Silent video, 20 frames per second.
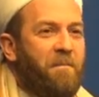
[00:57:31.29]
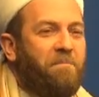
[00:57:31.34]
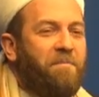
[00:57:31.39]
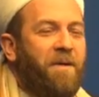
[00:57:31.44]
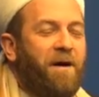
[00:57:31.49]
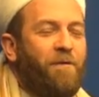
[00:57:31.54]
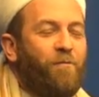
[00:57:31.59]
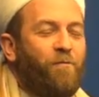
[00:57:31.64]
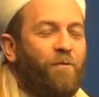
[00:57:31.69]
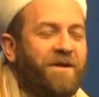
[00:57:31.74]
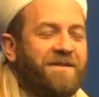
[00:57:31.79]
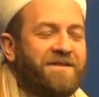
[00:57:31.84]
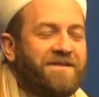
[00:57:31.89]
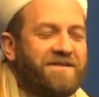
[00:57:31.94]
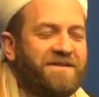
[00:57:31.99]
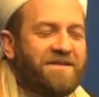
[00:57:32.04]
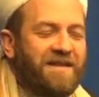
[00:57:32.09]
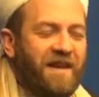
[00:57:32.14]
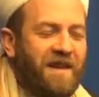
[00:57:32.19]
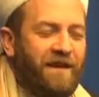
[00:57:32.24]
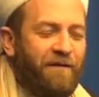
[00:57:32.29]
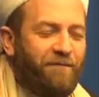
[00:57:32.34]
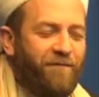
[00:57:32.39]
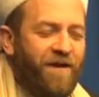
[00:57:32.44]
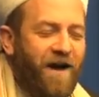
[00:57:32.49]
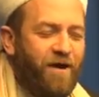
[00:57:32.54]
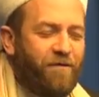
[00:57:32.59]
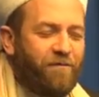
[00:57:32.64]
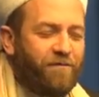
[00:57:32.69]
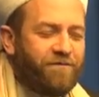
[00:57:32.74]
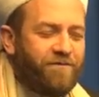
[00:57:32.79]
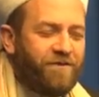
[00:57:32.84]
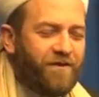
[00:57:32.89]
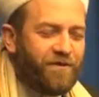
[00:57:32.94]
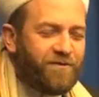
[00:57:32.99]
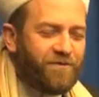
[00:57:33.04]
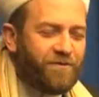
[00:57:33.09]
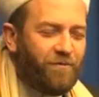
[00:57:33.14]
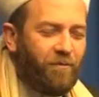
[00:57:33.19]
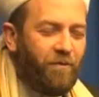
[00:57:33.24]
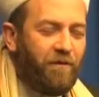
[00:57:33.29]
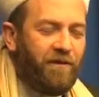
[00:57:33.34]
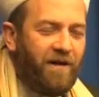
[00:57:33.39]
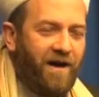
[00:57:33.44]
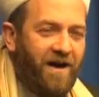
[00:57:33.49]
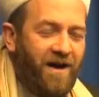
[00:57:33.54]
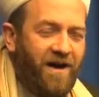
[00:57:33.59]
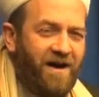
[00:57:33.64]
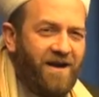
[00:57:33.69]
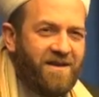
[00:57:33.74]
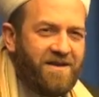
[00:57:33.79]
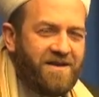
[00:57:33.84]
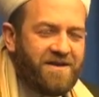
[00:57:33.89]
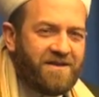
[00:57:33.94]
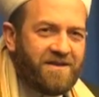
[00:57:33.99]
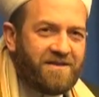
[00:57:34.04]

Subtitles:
But once he found Rasulullah